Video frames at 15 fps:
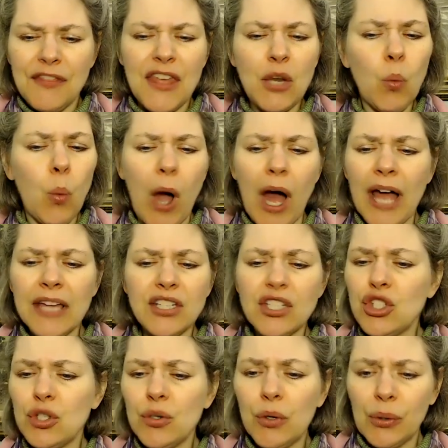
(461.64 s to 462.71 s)
Then why
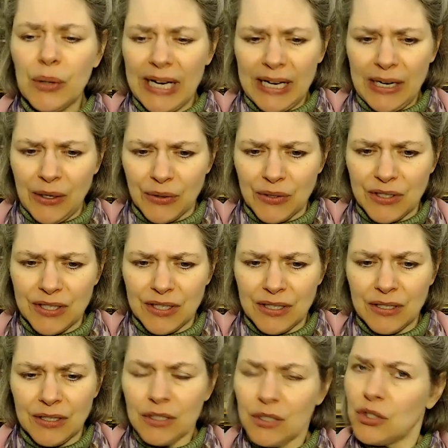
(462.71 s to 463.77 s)
did you go out?
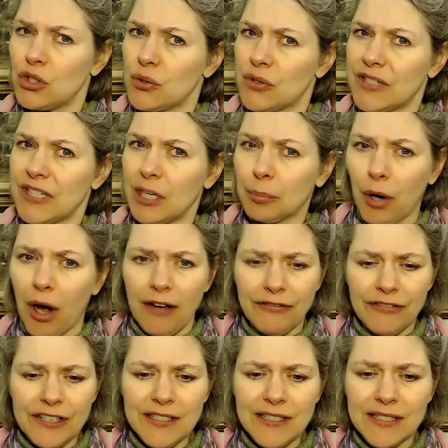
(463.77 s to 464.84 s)
To see a
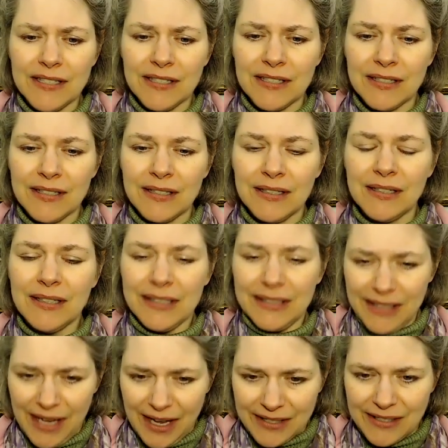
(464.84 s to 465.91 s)
prophet?
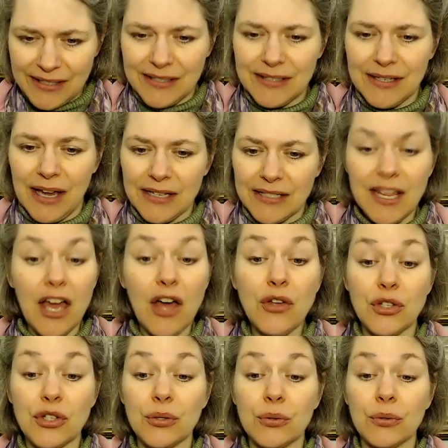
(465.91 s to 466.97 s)
Yes, I tell
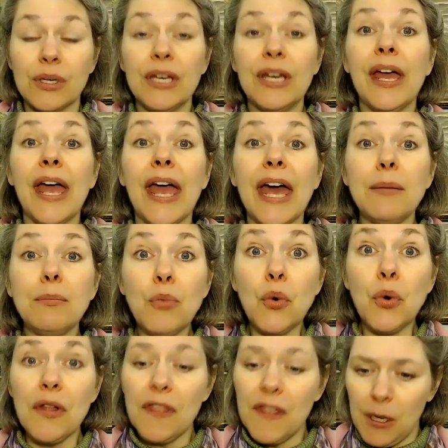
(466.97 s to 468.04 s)
you, and
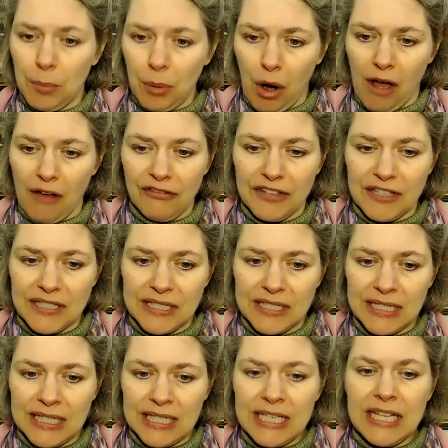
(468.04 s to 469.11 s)
more than a prophet.
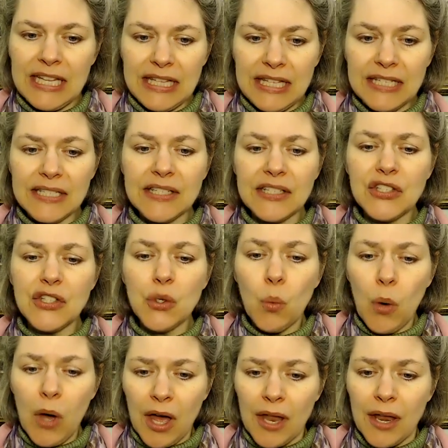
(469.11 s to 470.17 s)
This is the
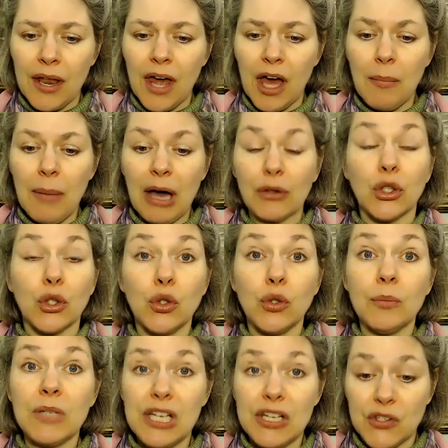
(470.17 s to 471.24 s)
one about
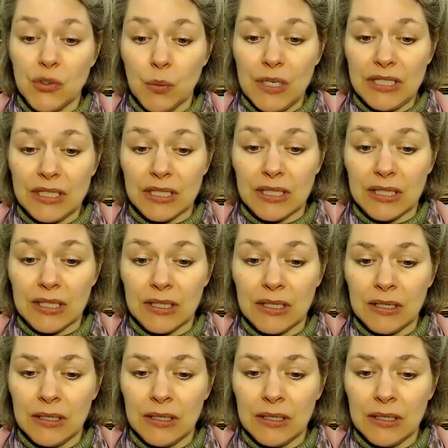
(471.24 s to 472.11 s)
whom it is written